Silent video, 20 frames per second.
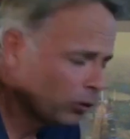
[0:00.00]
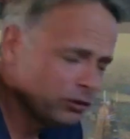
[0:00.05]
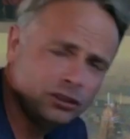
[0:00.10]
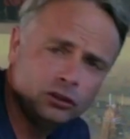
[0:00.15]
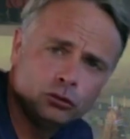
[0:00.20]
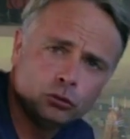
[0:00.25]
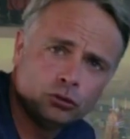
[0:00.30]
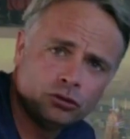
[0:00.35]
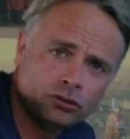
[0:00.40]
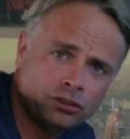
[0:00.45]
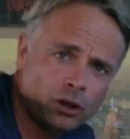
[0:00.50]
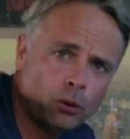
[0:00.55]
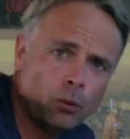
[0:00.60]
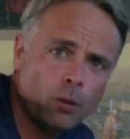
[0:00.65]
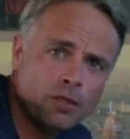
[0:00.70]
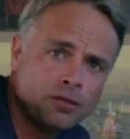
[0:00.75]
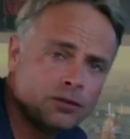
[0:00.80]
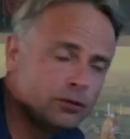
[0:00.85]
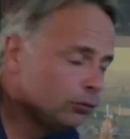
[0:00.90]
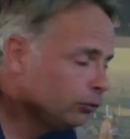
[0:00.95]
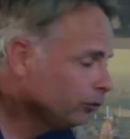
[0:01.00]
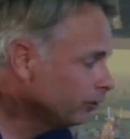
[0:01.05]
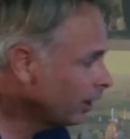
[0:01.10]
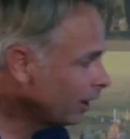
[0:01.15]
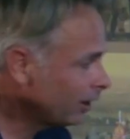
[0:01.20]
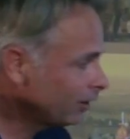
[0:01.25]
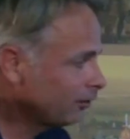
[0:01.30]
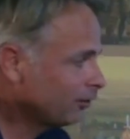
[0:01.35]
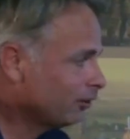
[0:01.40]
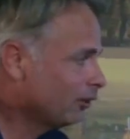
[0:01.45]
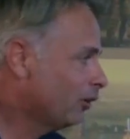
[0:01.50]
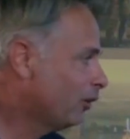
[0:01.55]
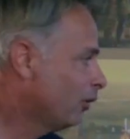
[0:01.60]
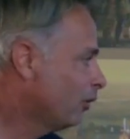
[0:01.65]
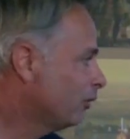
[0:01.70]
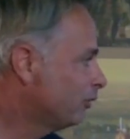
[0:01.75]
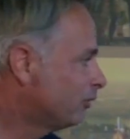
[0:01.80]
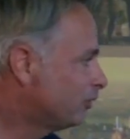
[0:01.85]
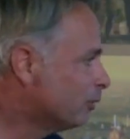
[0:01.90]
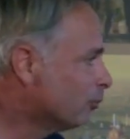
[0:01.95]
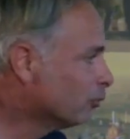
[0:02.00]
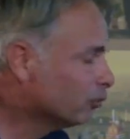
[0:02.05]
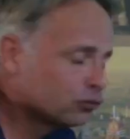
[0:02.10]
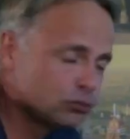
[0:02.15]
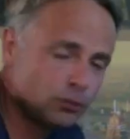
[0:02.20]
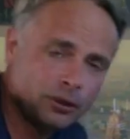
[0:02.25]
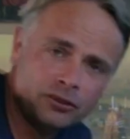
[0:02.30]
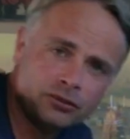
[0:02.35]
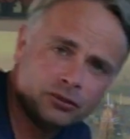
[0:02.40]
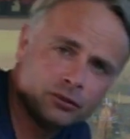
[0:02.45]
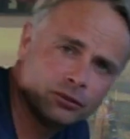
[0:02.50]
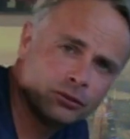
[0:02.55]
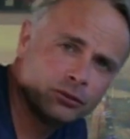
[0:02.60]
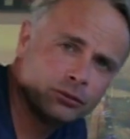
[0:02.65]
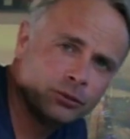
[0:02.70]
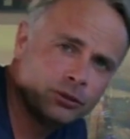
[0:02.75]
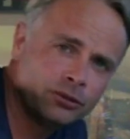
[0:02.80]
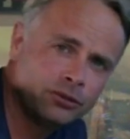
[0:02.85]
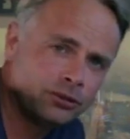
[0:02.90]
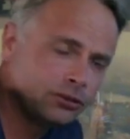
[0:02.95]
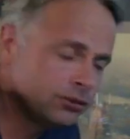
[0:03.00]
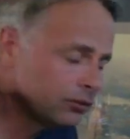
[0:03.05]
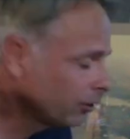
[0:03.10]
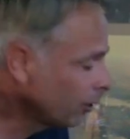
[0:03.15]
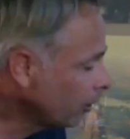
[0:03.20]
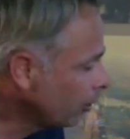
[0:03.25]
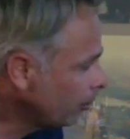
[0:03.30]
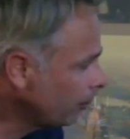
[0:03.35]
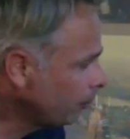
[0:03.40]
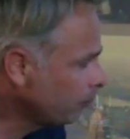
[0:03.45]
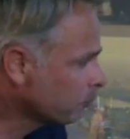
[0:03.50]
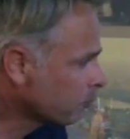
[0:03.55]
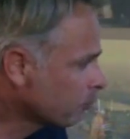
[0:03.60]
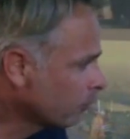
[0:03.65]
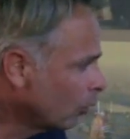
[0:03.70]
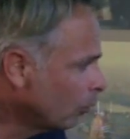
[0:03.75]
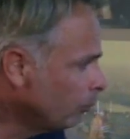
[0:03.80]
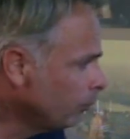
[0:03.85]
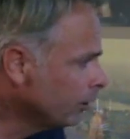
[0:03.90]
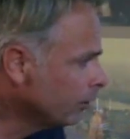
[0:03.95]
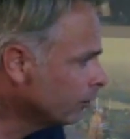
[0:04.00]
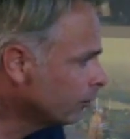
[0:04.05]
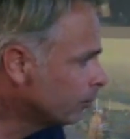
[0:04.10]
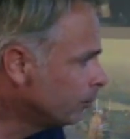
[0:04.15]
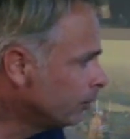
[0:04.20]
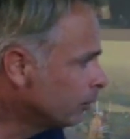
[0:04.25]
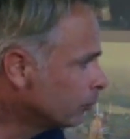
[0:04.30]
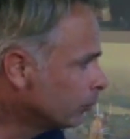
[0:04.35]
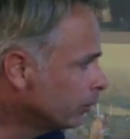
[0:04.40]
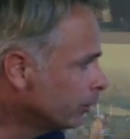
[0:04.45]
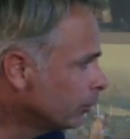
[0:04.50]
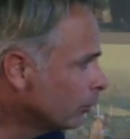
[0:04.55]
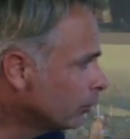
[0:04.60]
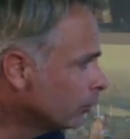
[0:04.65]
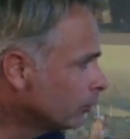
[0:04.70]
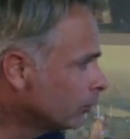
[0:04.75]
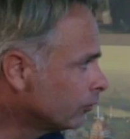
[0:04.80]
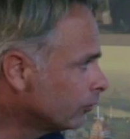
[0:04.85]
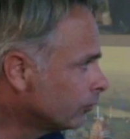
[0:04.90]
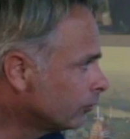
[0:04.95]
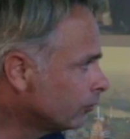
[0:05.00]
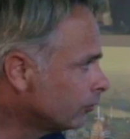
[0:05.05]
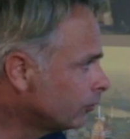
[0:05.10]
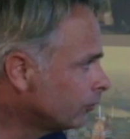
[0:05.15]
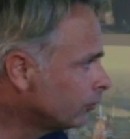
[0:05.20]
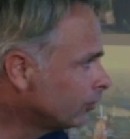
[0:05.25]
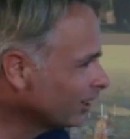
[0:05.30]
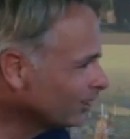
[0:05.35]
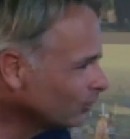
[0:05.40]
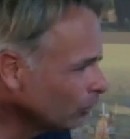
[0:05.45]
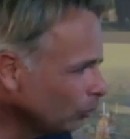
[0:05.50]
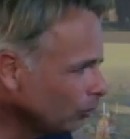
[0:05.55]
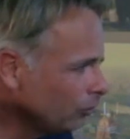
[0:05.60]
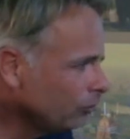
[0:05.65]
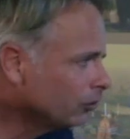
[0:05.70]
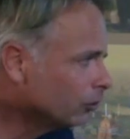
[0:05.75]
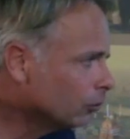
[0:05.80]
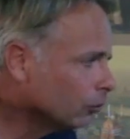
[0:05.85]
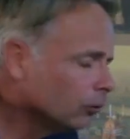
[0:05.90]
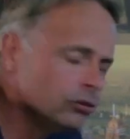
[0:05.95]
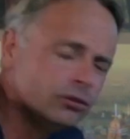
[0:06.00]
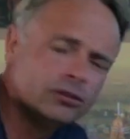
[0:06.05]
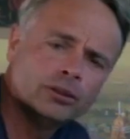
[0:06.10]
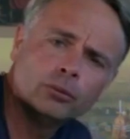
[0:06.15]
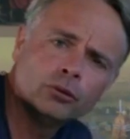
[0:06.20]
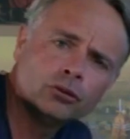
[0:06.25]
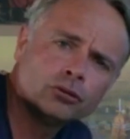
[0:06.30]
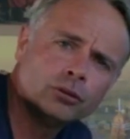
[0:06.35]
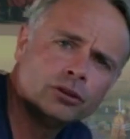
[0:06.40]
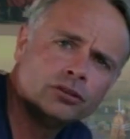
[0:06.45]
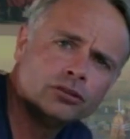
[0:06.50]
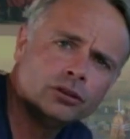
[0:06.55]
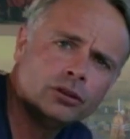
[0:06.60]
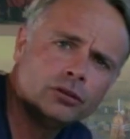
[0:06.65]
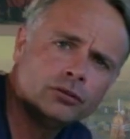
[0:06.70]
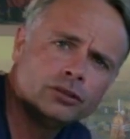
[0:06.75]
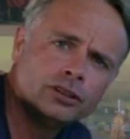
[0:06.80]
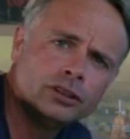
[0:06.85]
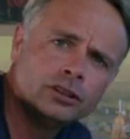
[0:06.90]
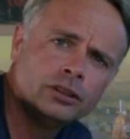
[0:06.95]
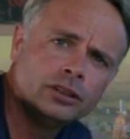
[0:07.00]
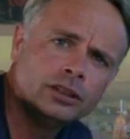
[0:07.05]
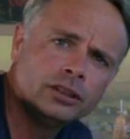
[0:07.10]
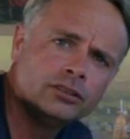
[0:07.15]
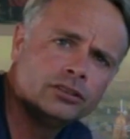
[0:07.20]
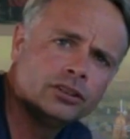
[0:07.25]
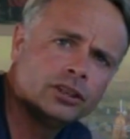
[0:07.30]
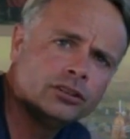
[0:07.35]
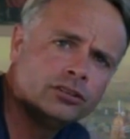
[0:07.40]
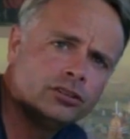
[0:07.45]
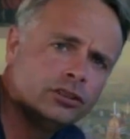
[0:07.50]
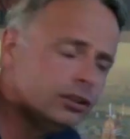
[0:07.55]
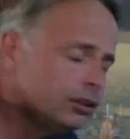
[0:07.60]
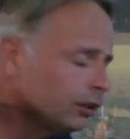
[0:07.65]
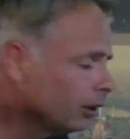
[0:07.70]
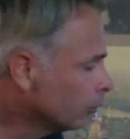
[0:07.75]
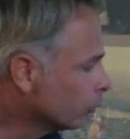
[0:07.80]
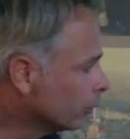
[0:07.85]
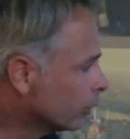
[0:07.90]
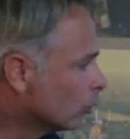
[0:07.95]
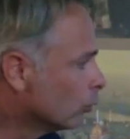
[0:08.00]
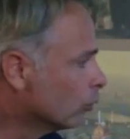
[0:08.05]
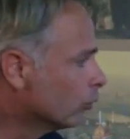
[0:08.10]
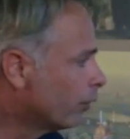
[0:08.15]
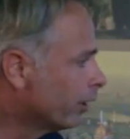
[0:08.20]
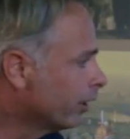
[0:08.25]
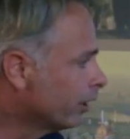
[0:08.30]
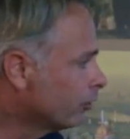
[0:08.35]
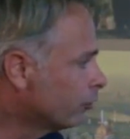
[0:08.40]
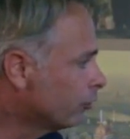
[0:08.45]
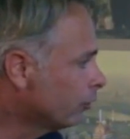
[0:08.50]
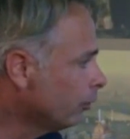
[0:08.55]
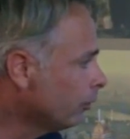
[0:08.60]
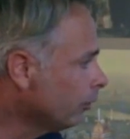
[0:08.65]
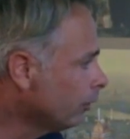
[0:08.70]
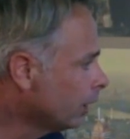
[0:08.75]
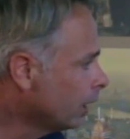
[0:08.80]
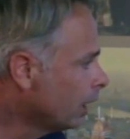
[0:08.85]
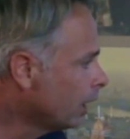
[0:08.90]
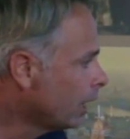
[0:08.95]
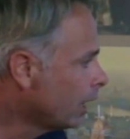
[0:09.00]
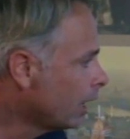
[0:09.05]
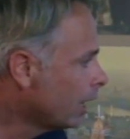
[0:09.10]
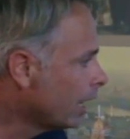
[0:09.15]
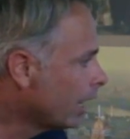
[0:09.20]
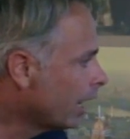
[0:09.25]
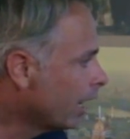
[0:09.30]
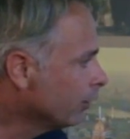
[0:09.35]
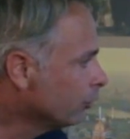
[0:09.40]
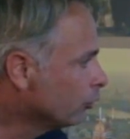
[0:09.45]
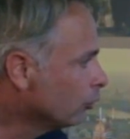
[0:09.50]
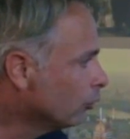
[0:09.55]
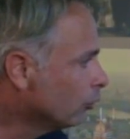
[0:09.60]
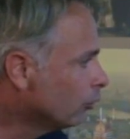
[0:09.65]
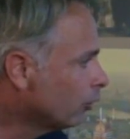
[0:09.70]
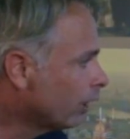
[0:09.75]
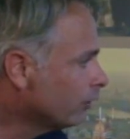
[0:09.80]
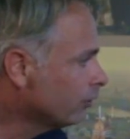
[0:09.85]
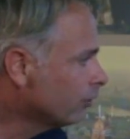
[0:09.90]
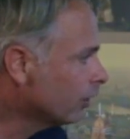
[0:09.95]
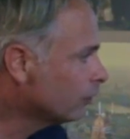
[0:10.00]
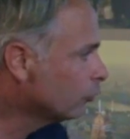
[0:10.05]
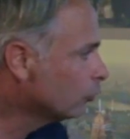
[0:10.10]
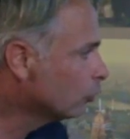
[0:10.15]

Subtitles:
wanted to share with you that demonstration, which is a mix between a technological demonstration of the engine that we call Voyager and the